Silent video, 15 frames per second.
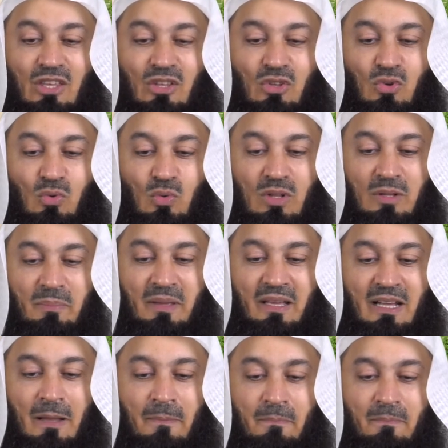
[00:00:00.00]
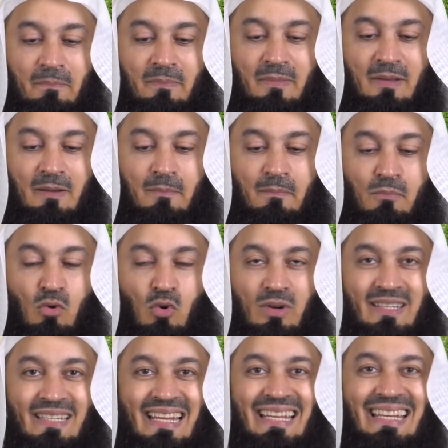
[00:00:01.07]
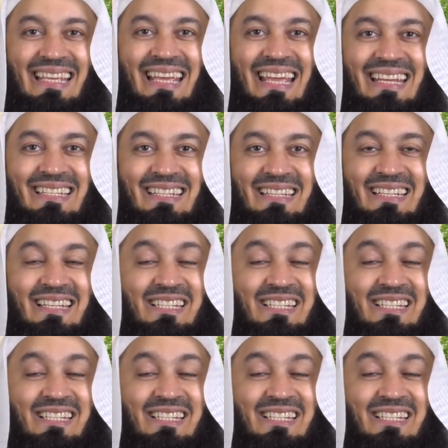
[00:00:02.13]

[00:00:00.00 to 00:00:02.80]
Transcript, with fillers: you will become more dedicated,